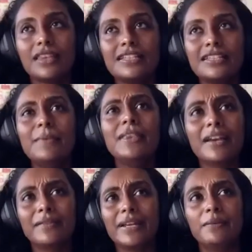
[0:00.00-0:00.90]
something that
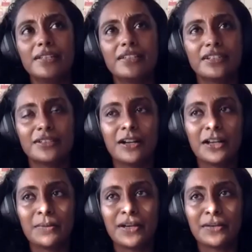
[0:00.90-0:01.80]
I really wanted to talk
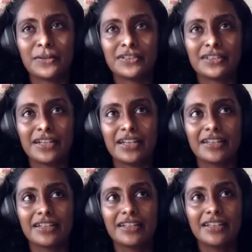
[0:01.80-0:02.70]
about was
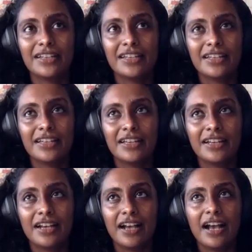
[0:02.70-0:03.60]
like,
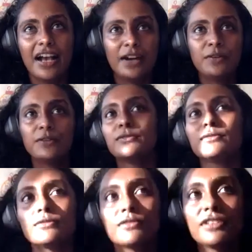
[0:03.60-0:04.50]
how
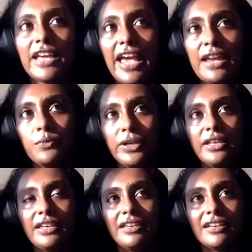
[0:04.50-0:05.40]
can
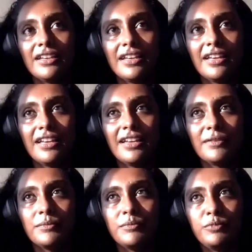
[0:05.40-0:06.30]
we
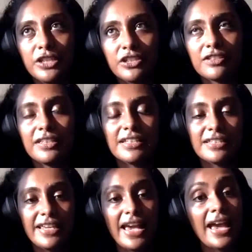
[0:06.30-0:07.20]
bridge
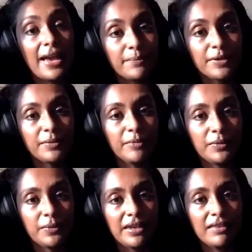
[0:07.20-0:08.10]
this gap
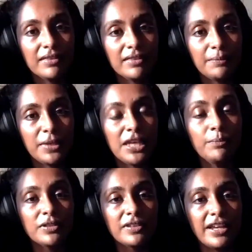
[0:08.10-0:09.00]
between the
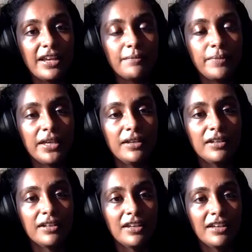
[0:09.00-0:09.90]
people that have
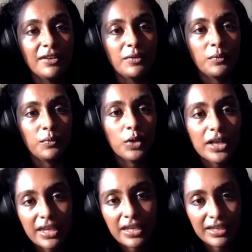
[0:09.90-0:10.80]
been
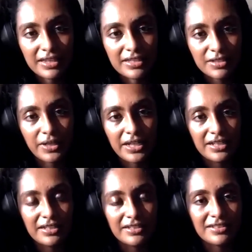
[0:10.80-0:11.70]
working in these
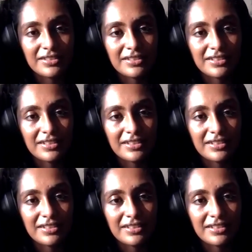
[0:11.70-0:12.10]
arenas,